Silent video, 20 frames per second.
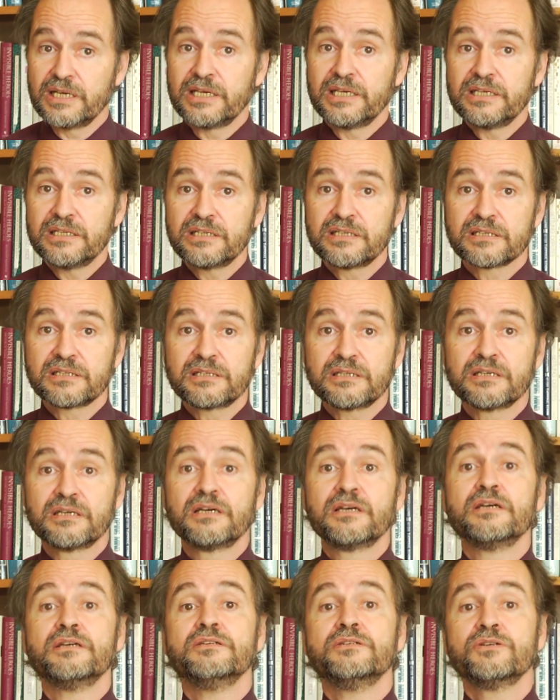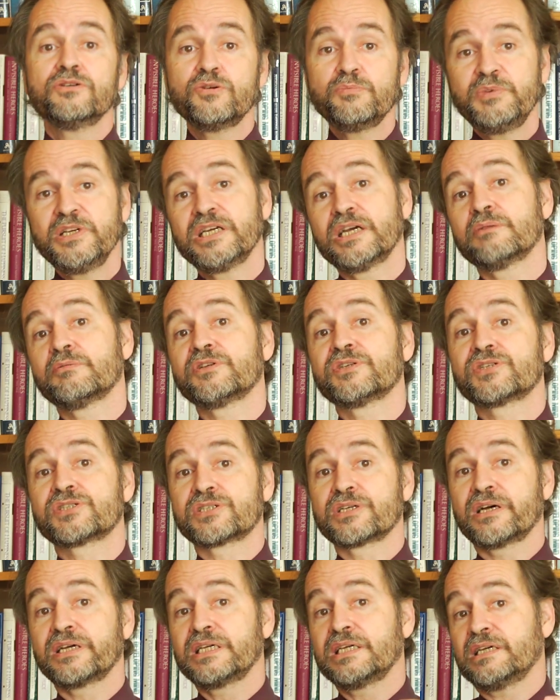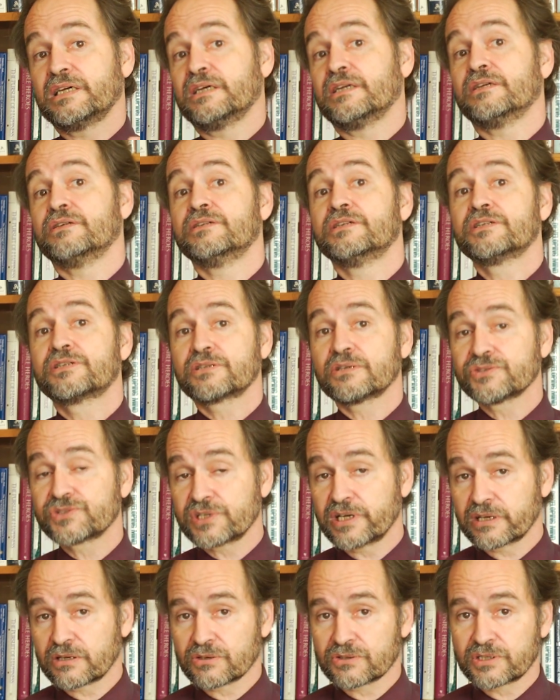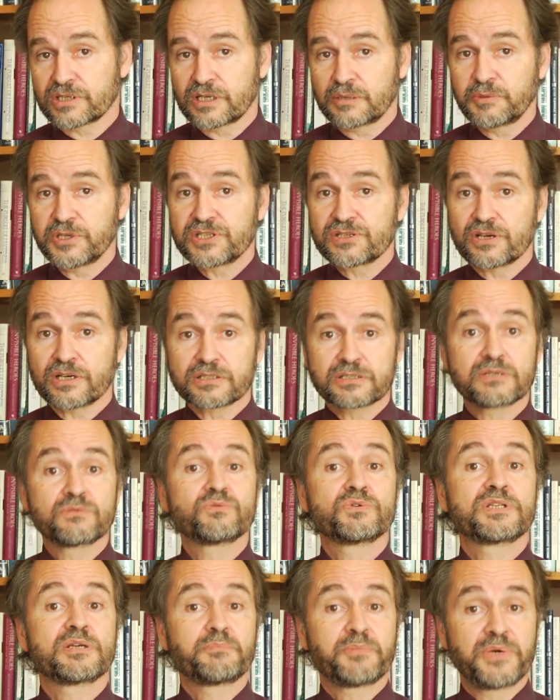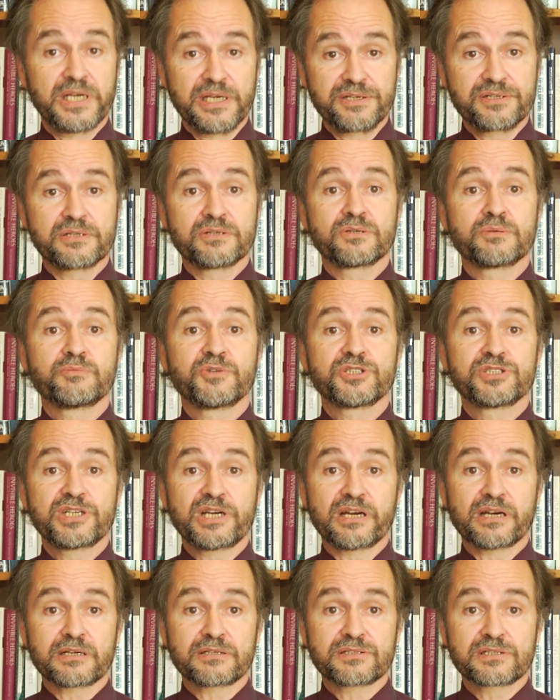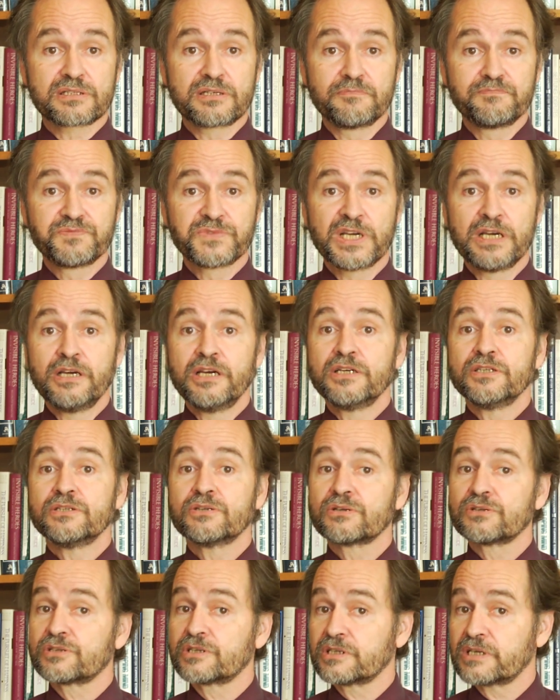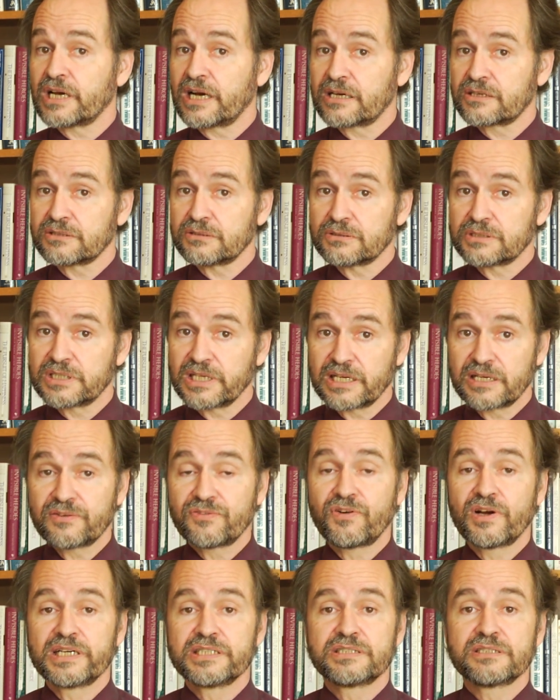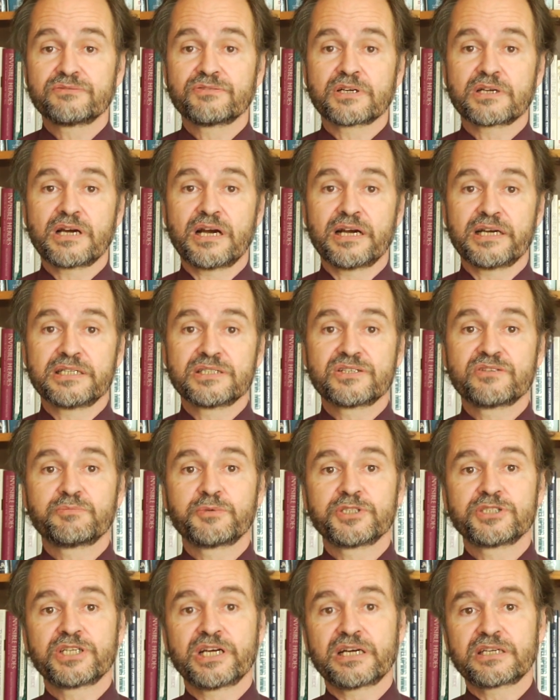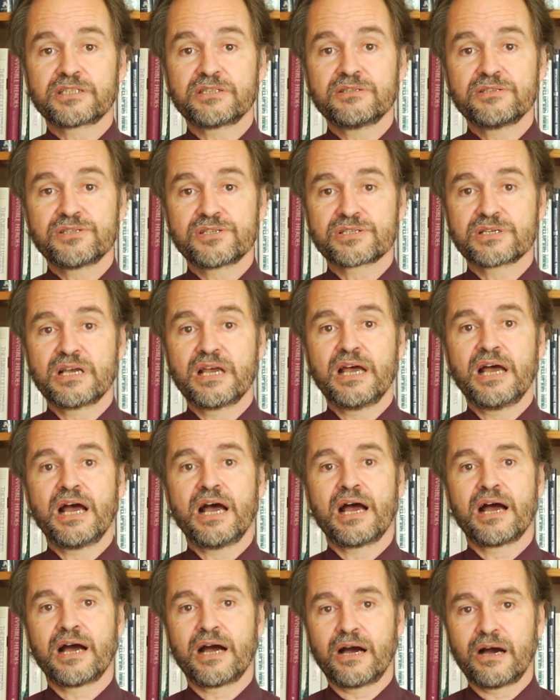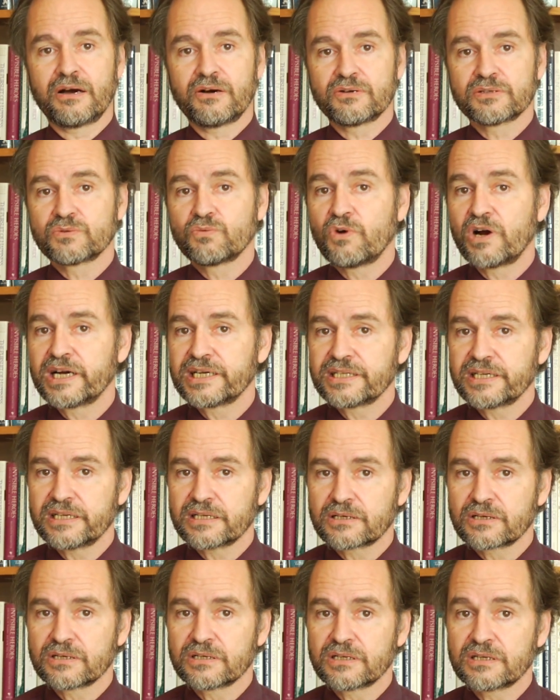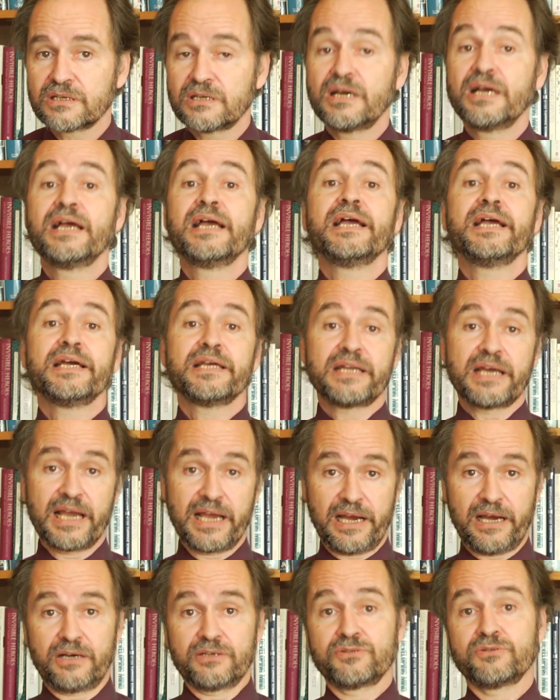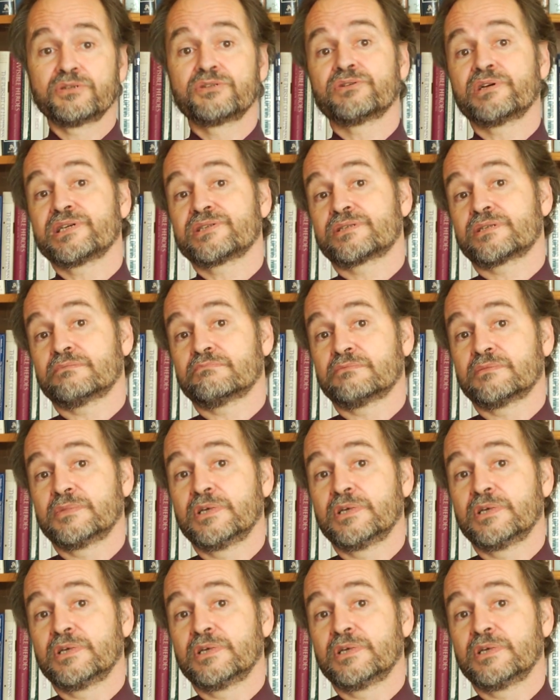In it, you'll be able to study an initial psychotherapy session with a patient who projects. You'll learn how to identify different kinds of projections, how and why they occur, and how to address them.